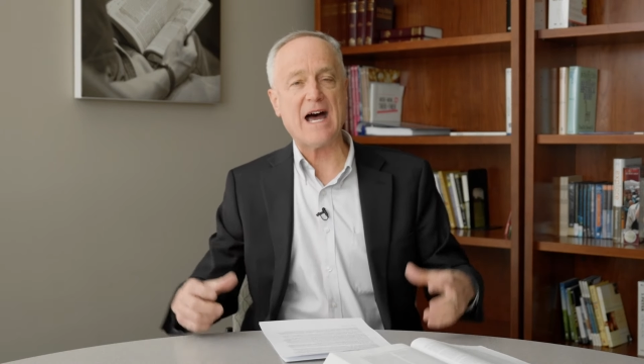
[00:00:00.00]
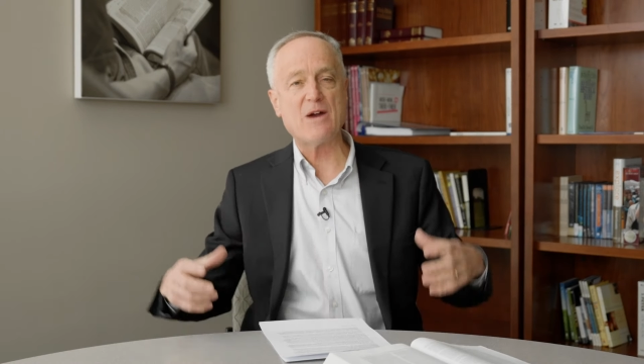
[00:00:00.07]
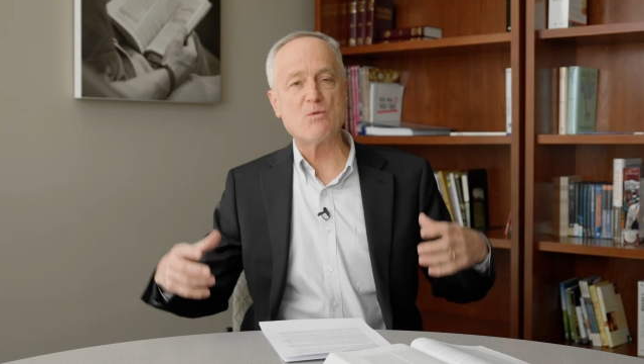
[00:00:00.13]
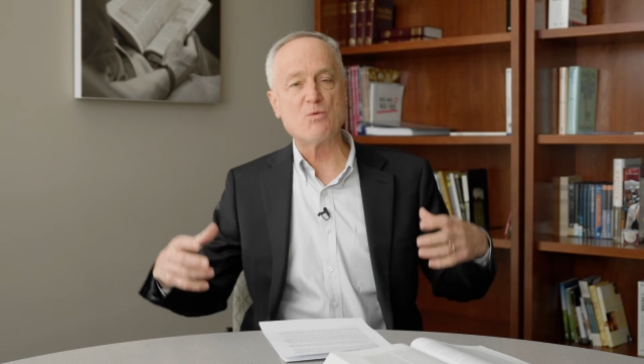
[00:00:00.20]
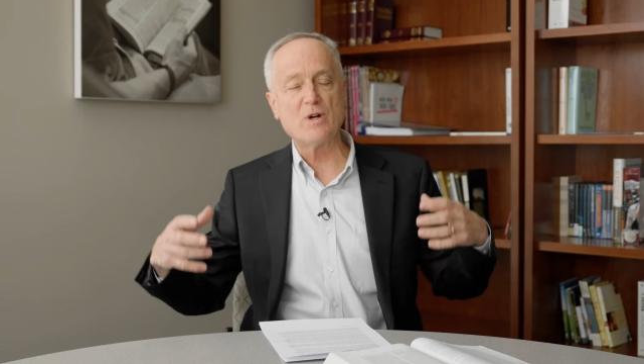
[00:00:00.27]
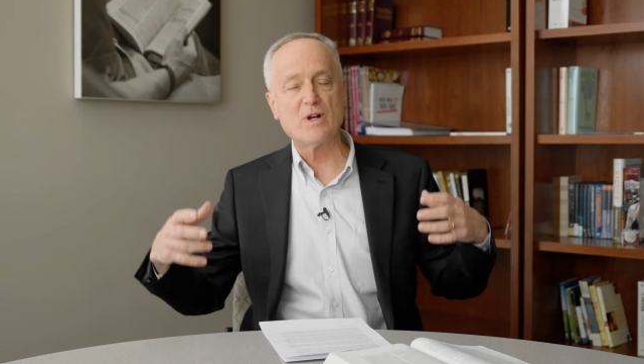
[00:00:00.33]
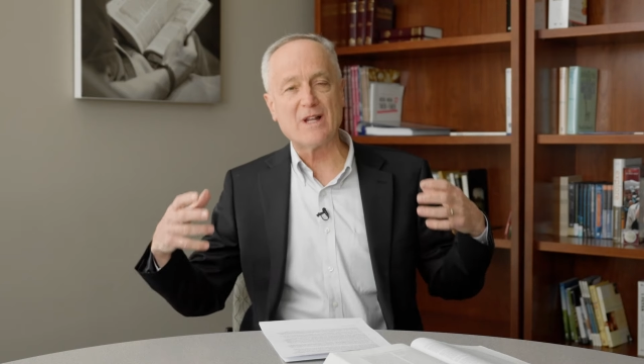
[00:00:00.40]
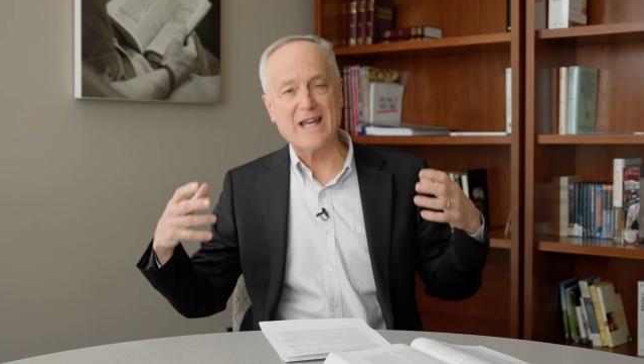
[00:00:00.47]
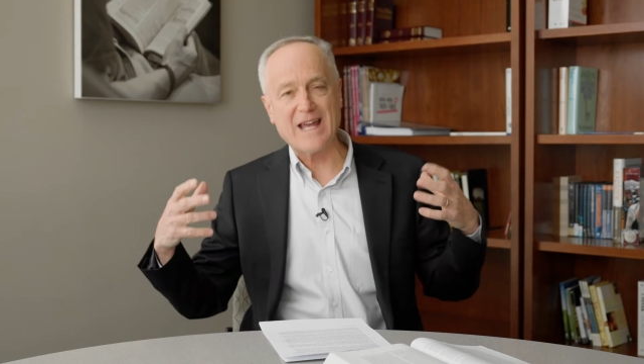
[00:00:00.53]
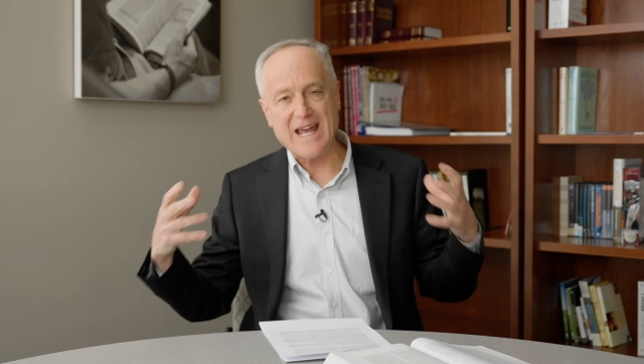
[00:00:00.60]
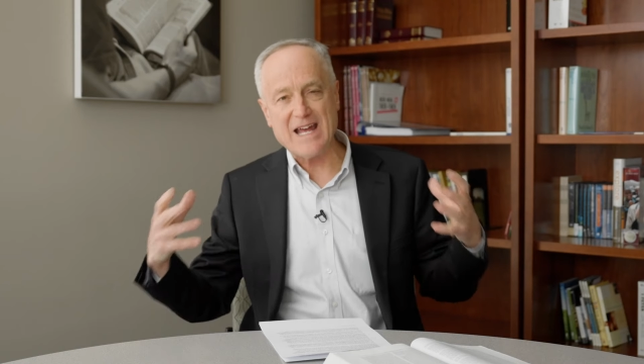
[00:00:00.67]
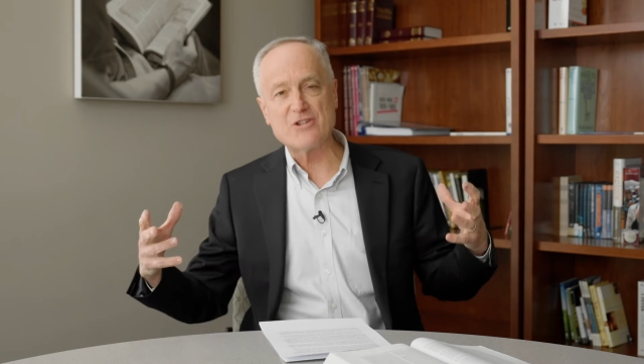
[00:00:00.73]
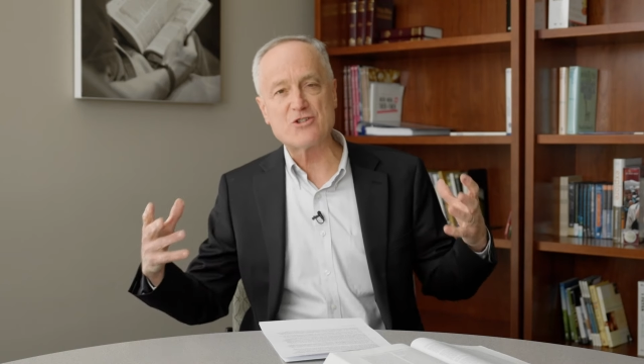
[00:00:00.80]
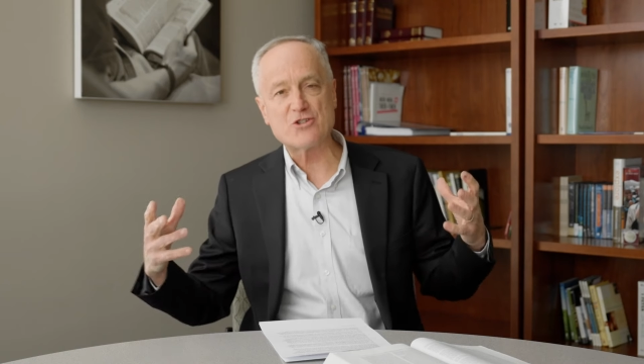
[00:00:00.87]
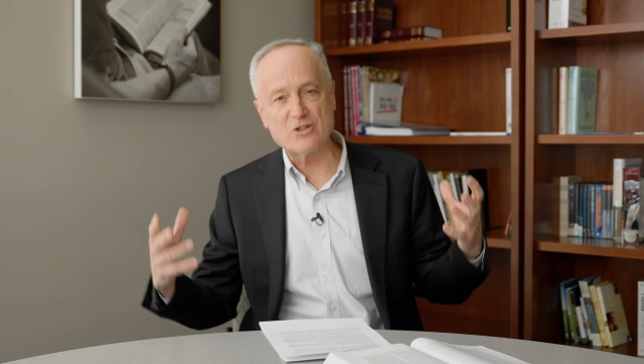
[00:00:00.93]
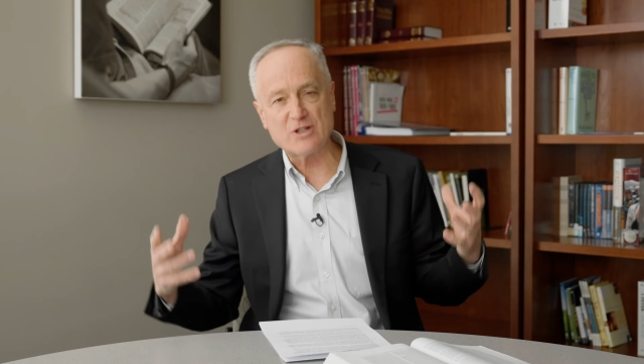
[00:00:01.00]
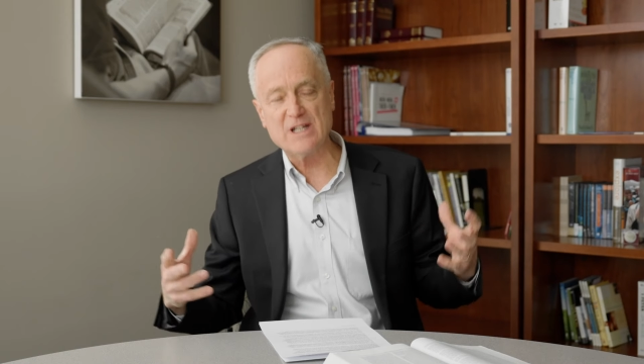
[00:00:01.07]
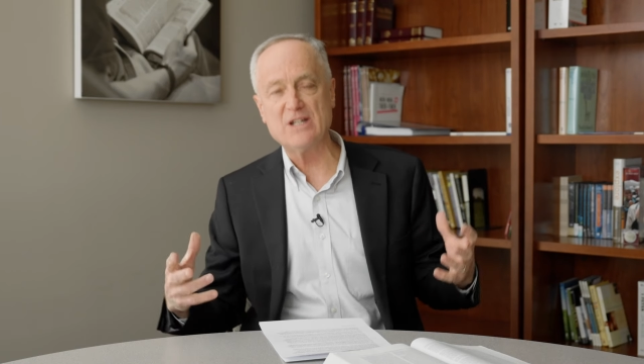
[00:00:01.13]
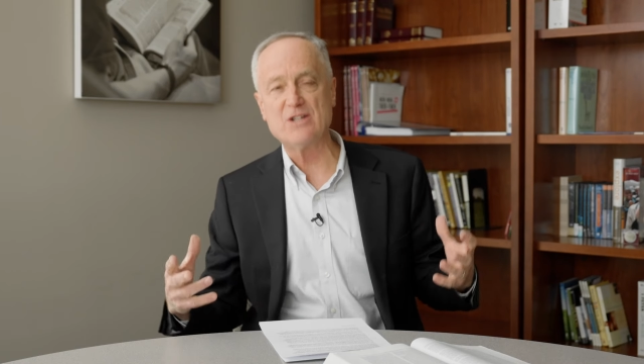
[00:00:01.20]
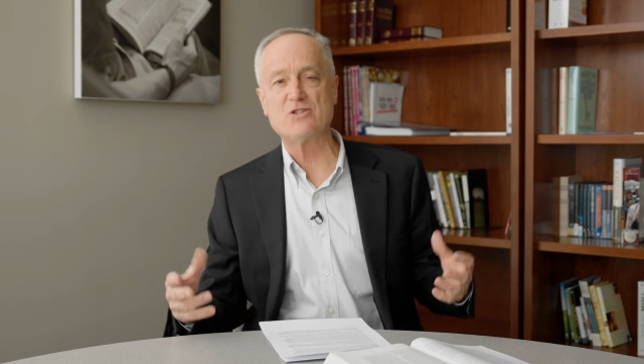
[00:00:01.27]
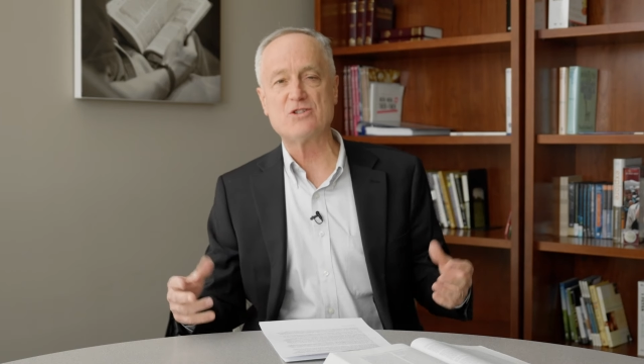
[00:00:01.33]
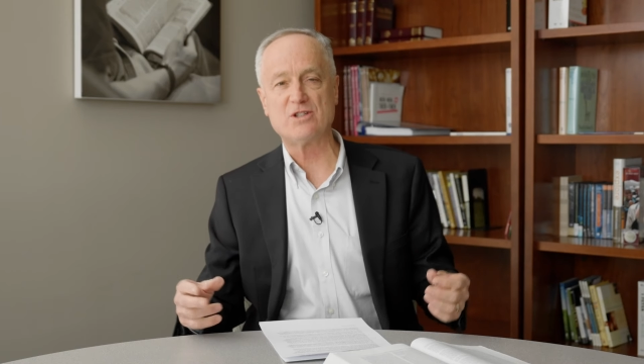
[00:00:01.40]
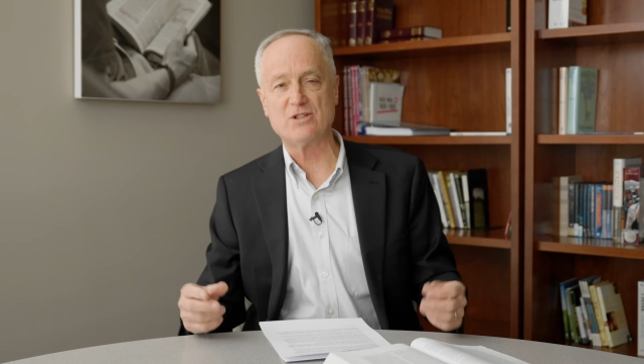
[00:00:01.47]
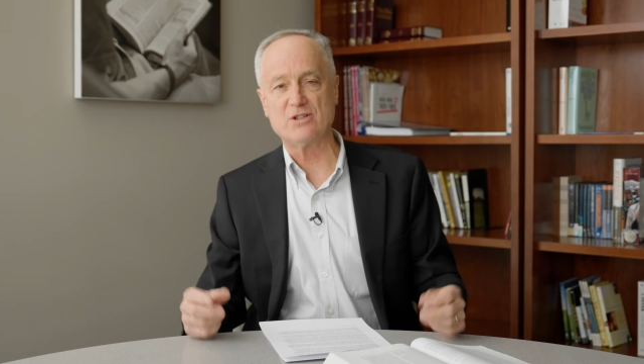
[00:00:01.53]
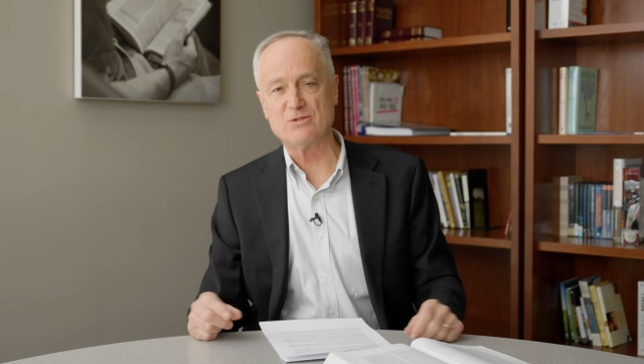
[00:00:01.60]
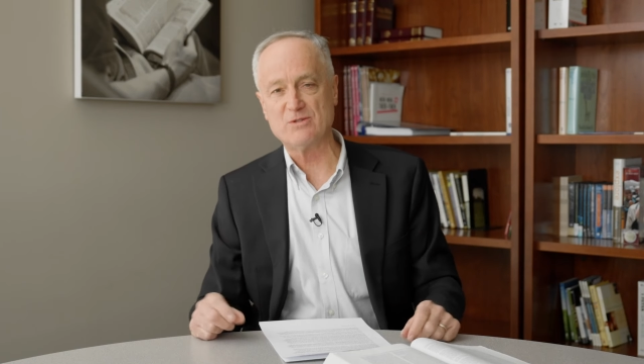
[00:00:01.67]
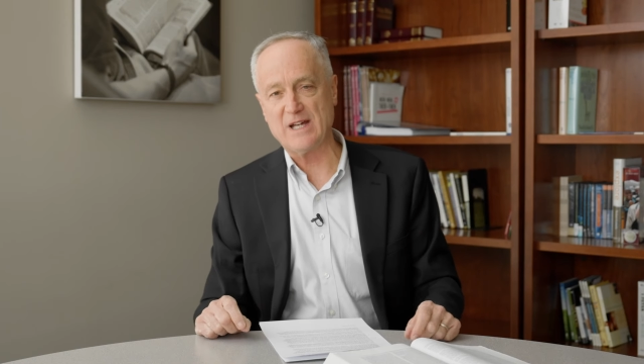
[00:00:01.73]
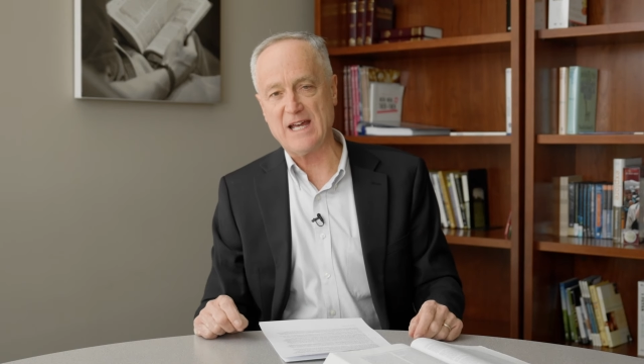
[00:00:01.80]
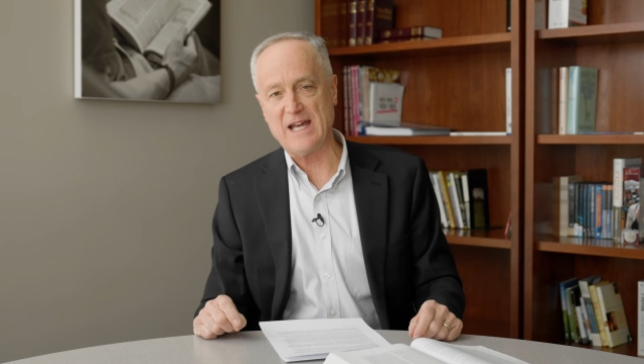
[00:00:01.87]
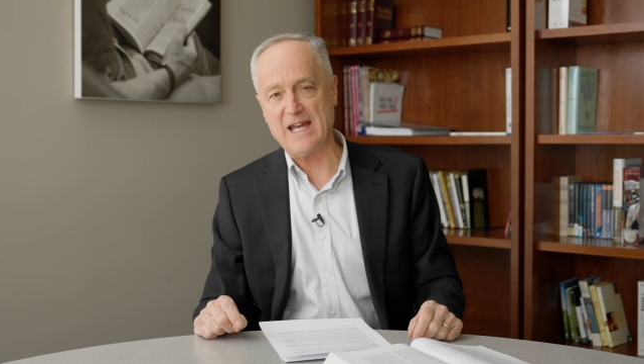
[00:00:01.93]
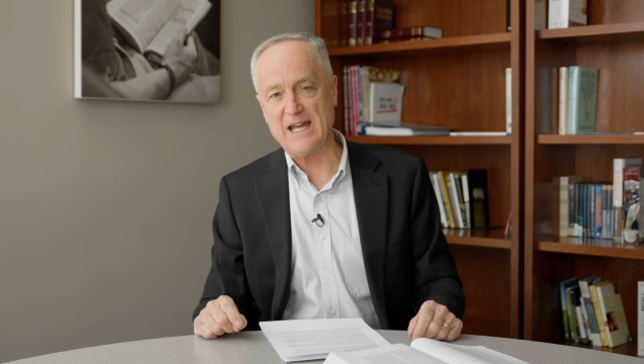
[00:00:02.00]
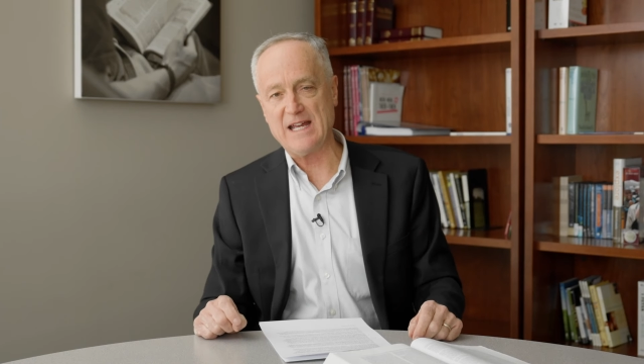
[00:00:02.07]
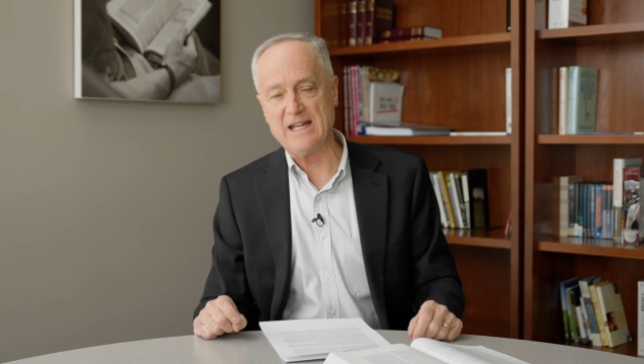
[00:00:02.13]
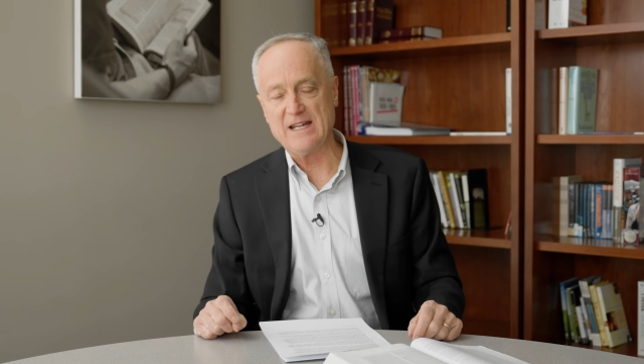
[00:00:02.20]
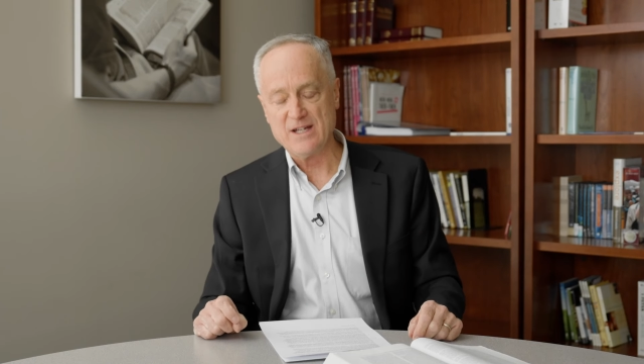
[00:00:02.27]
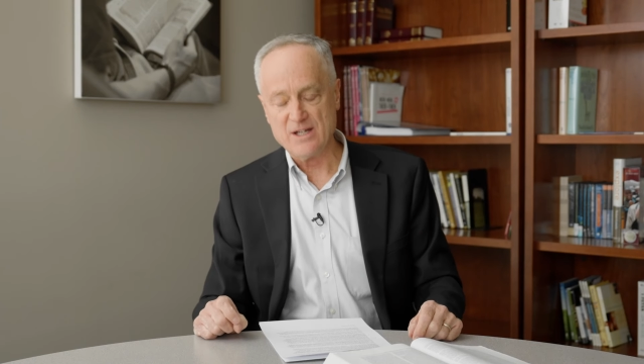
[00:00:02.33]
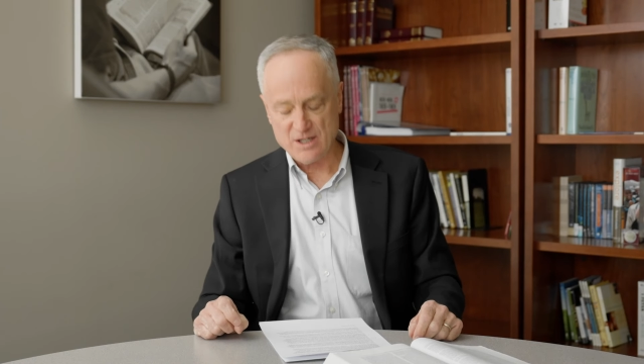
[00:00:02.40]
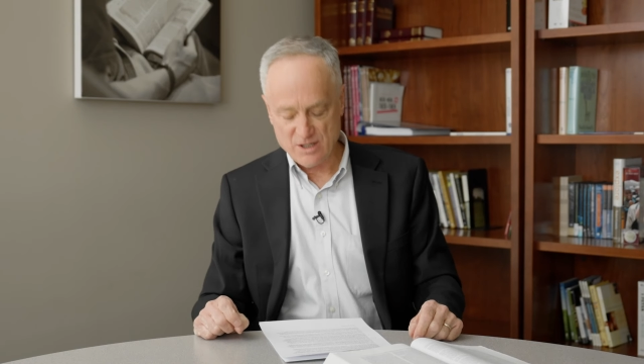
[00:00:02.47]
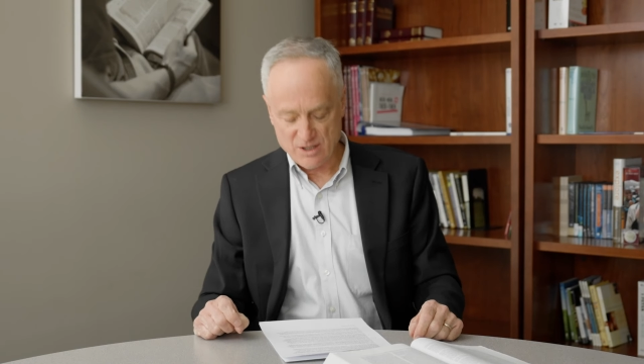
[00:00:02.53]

I will enter into a